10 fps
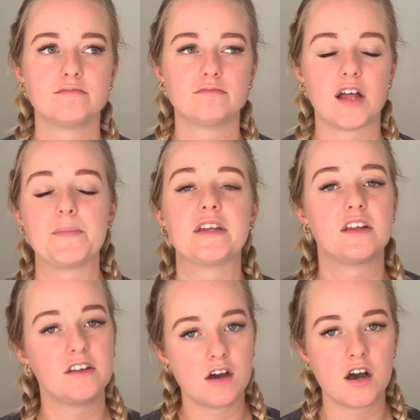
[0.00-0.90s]
like being a
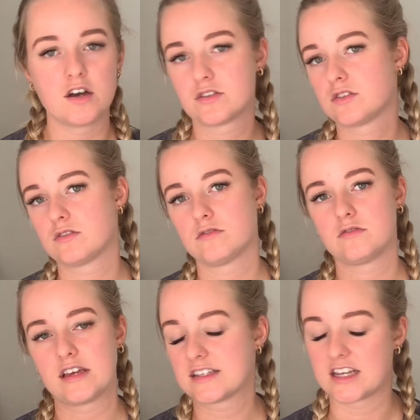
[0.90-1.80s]
nurse,
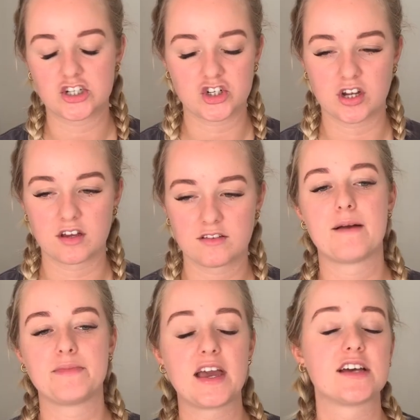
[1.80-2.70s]
etc.
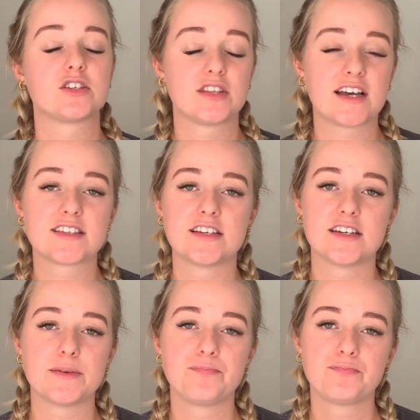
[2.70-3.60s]
Yeah, so
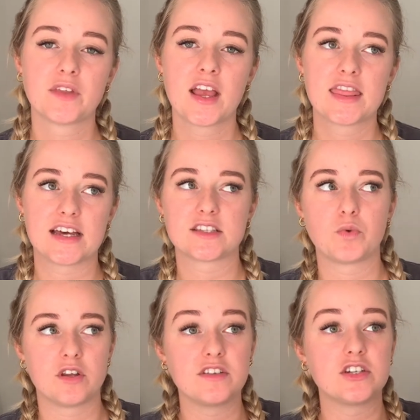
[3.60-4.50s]
that's
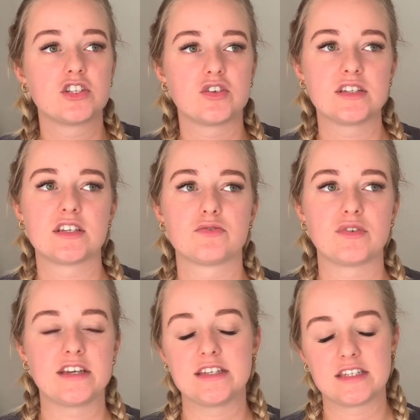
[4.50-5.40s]
one of the industries that's
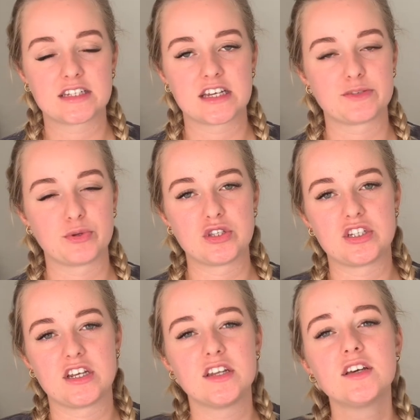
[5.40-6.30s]
really easy to get sponsored
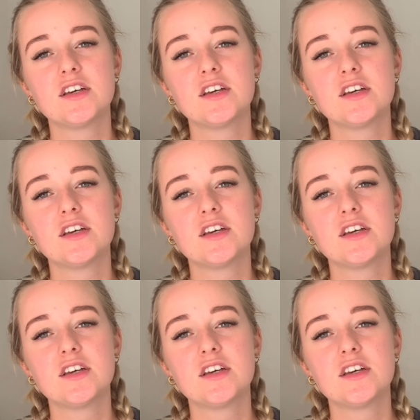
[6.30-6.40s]
in.